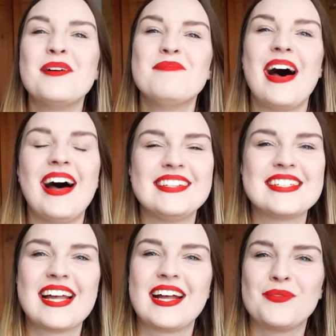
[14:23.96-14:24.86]
but the
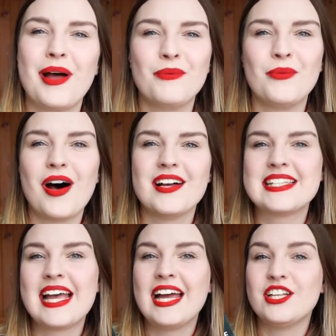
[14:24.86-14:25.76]
second one was
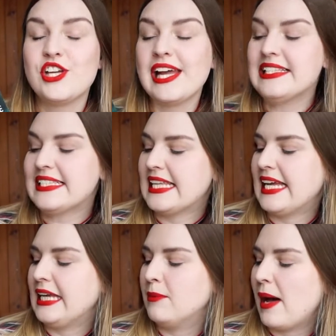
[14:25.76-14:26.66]
Jade
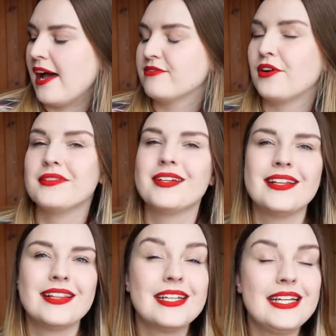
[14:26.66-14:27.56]
City by Fonda
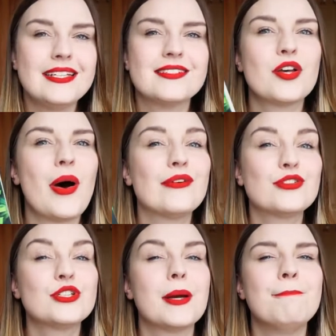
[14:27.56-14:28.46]
Lee. So I've
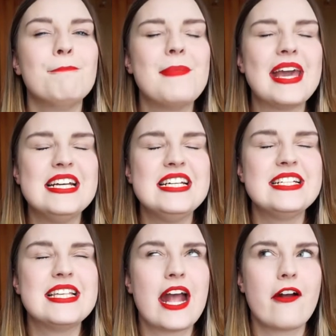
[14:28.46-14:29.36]
heard
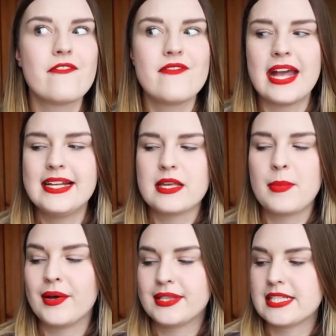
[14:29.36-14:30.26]
amazing things
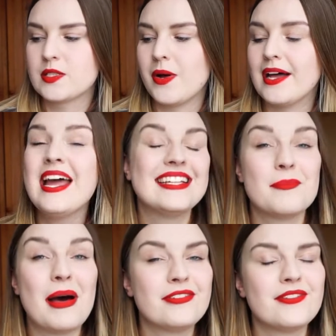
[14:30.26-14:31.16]
about this one. It's a
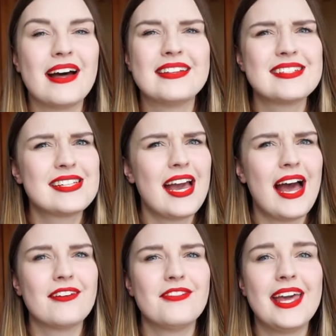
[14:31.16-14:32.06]
mafia fantasy,
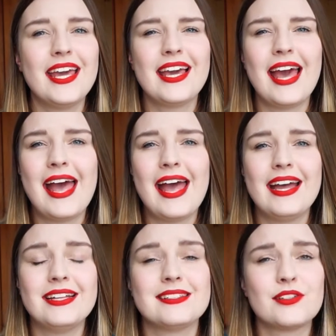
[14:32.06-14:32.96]
I think,
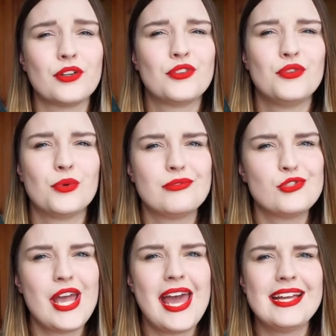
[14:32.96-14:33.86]
and it's got to do with
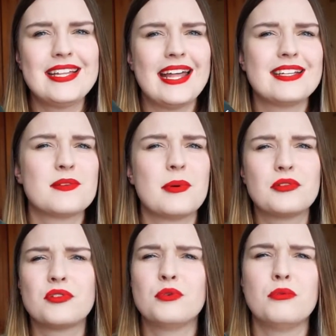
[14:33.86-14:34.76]
Jade, and it's about
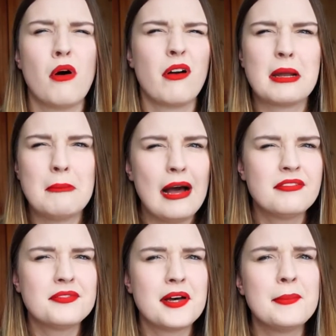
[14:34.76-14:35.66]
2 warring
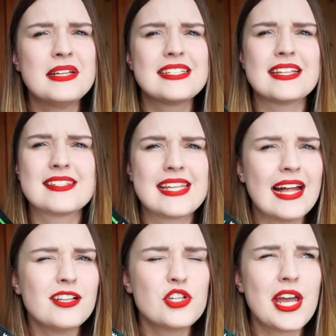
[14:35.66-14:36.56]
mafia families that
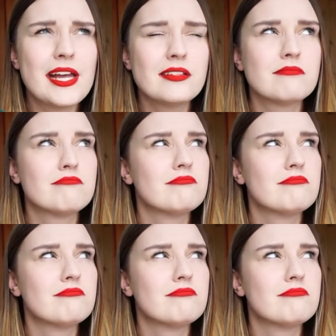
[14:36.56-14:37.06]
sell Jade,